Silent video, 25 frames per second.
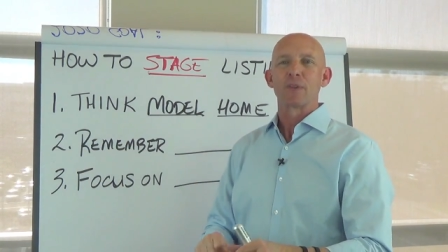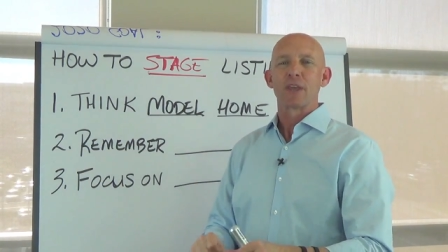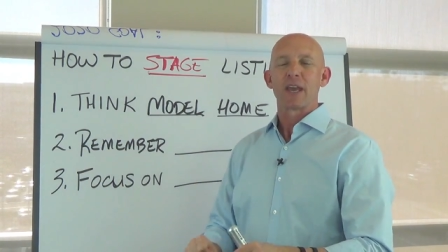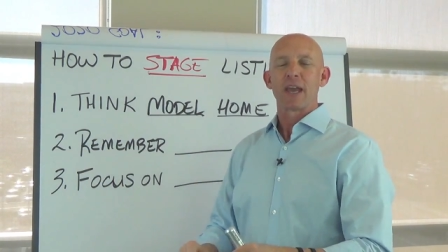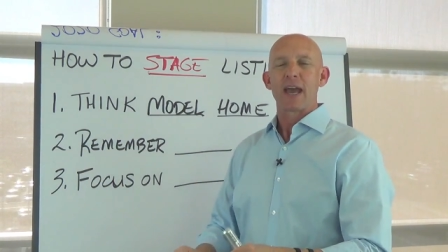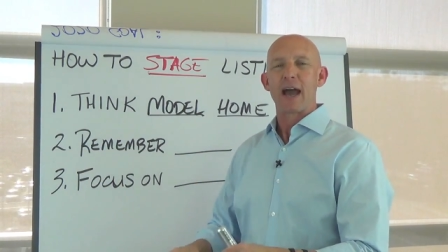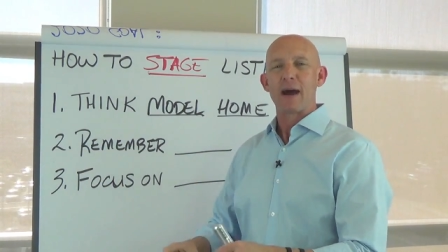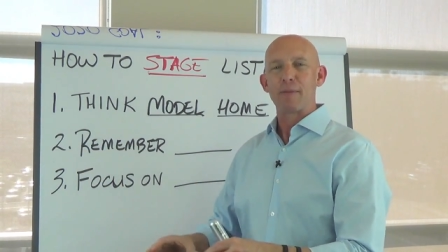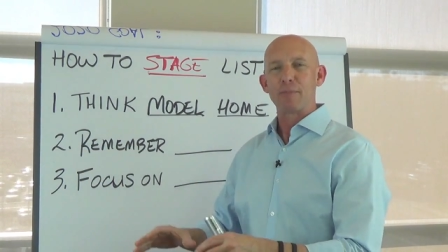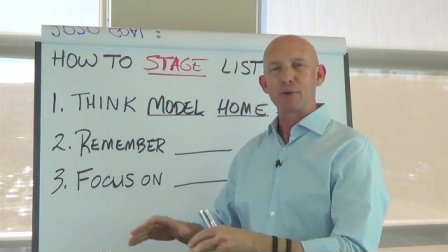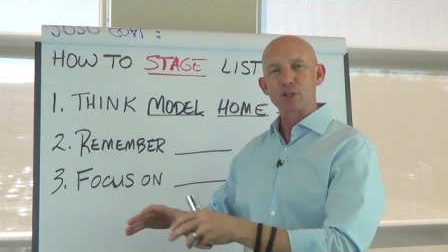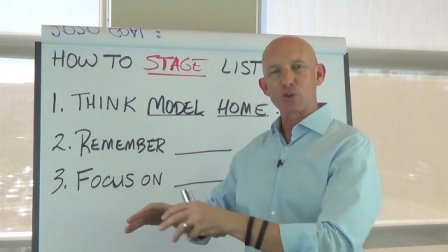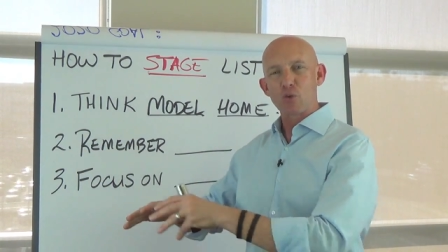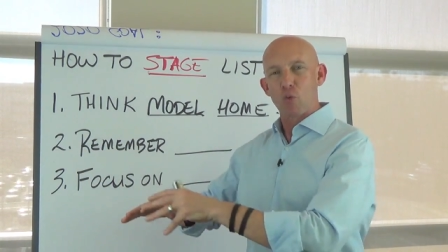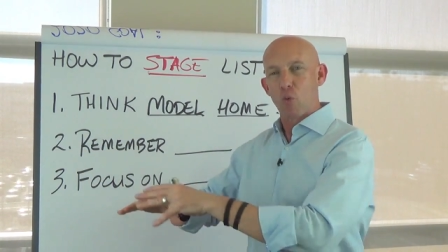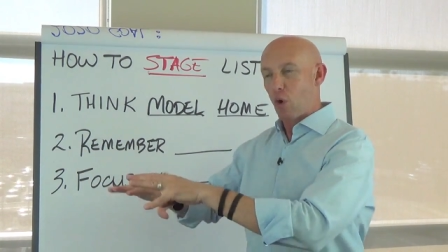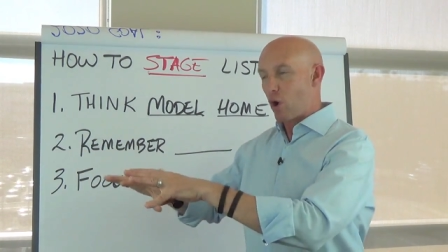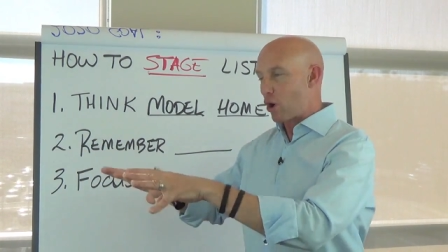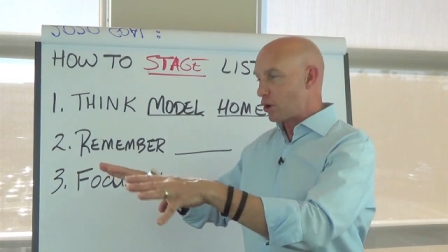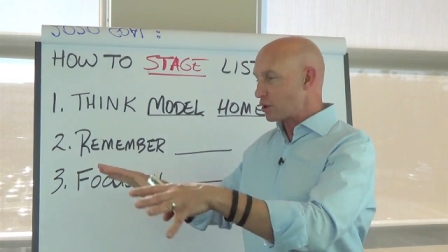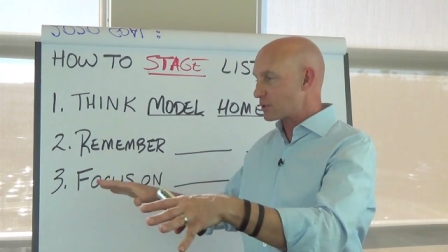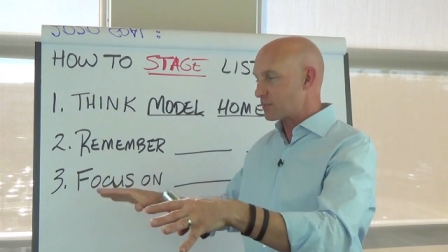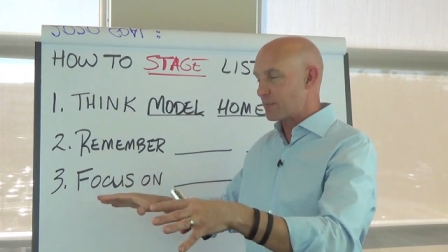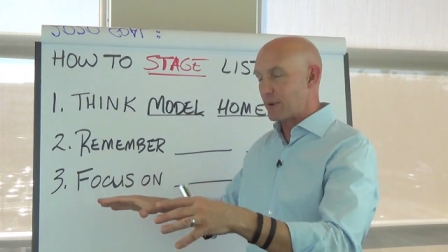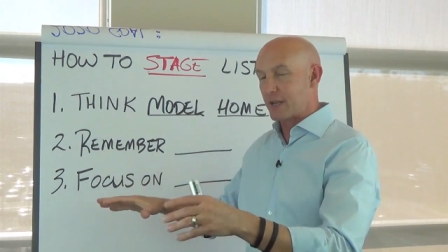how much
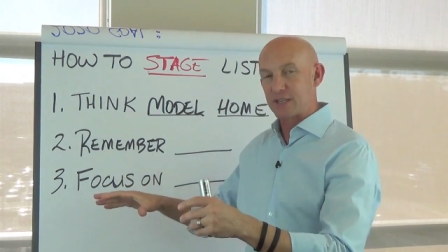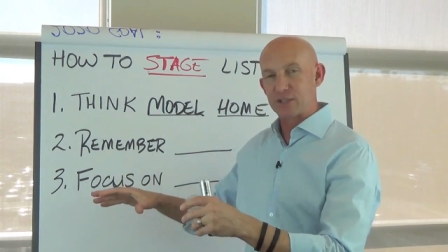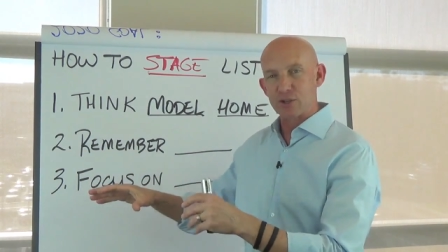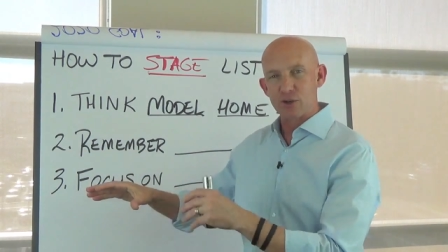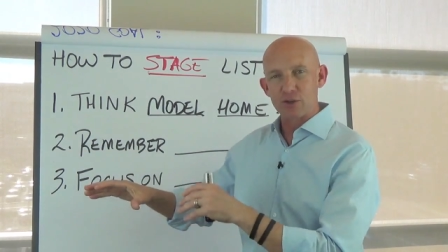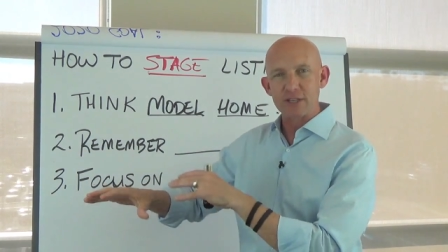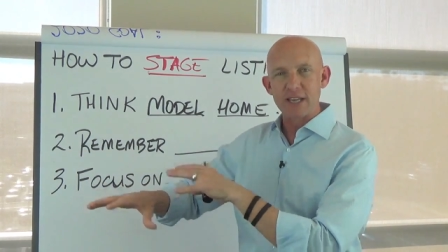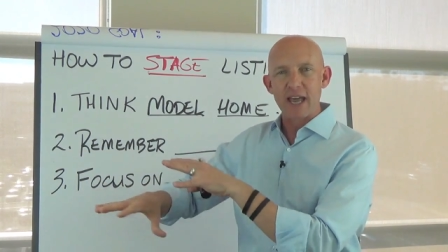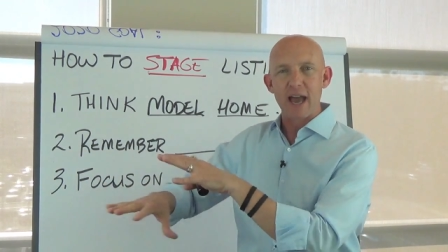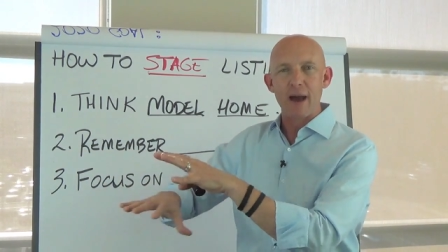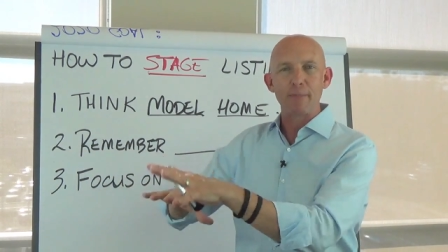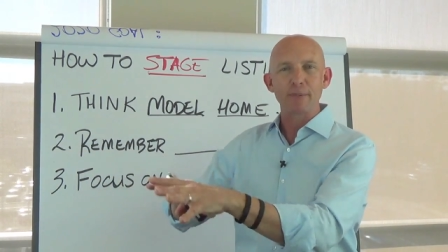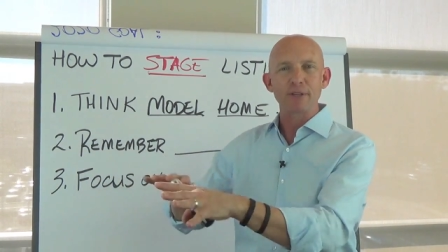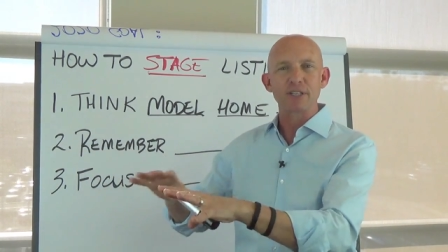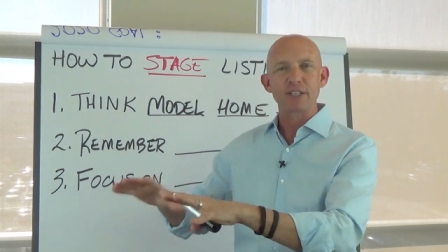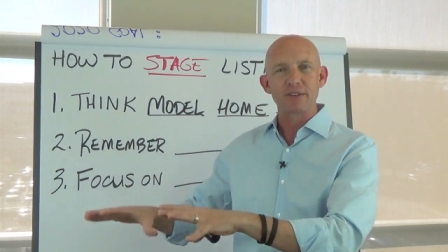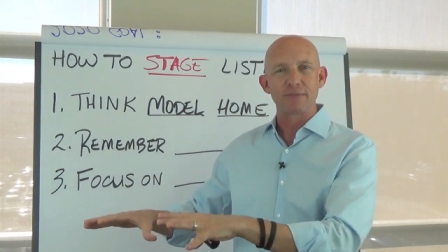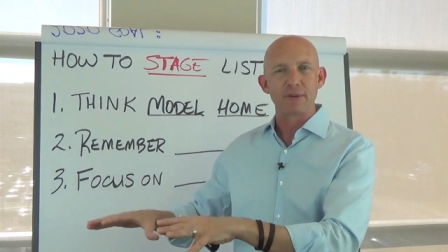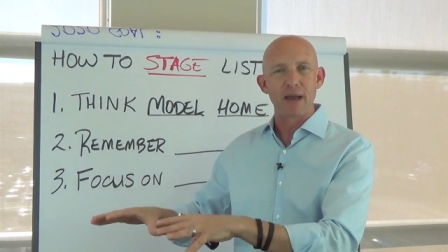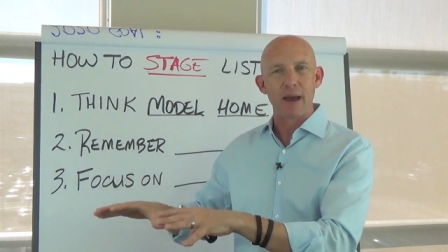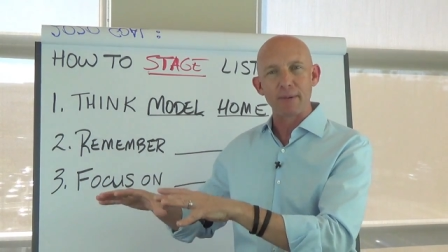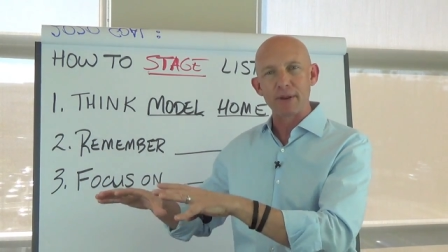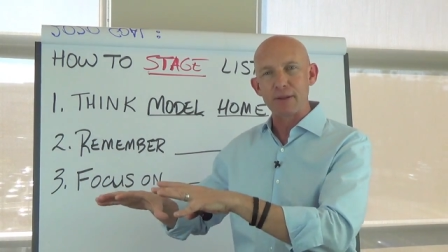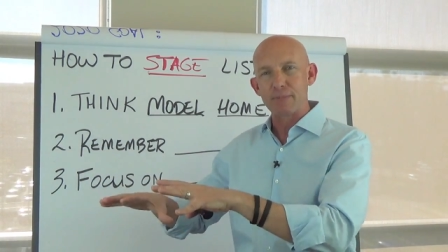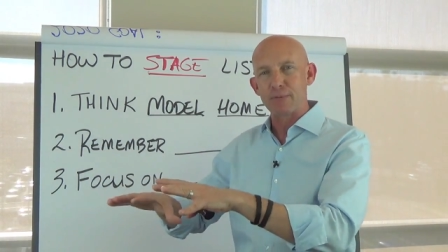wall space there's, how
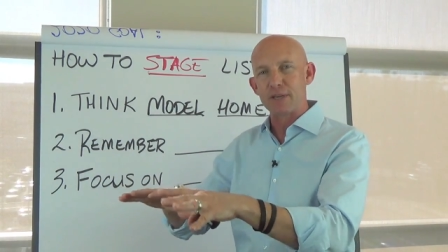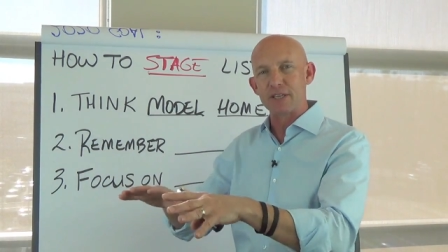many